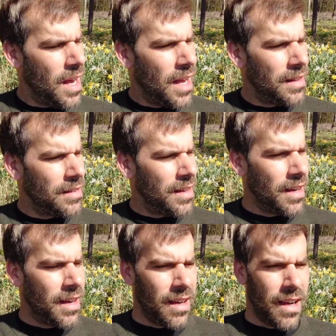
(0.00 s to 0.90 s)
And
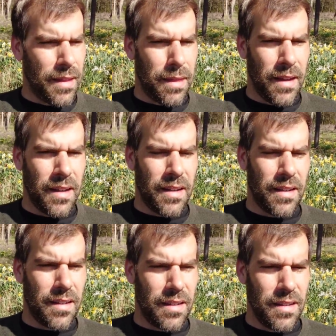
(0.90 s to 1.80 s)
I
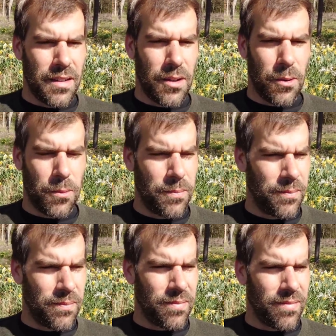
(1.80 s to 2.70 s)
think, you know,
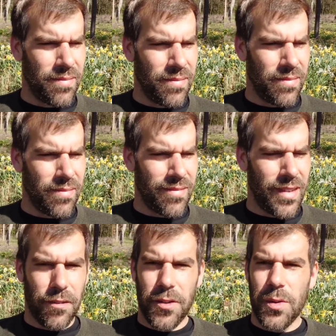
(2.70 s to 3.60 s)

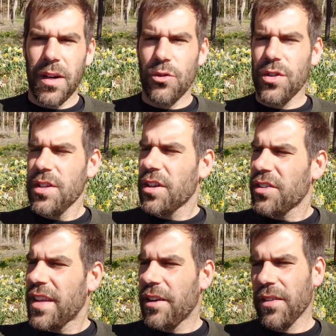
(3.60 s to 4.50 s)
a few hundred
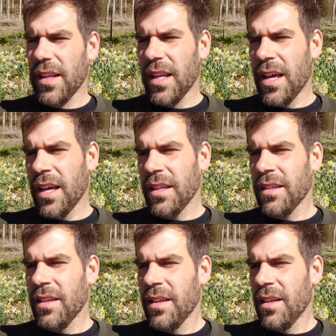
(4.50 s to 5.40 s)
years down the
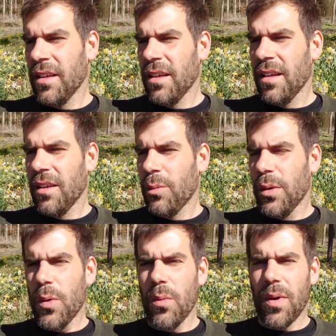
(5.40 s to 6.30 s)
line,
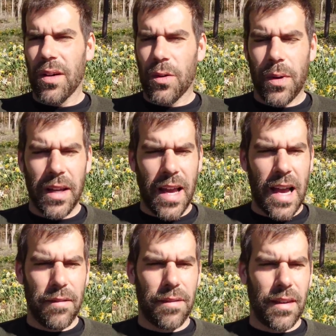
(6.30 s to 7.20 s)
we won't quite
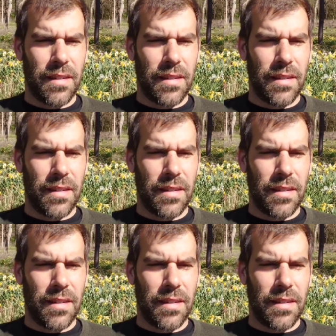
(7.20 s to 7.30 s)
have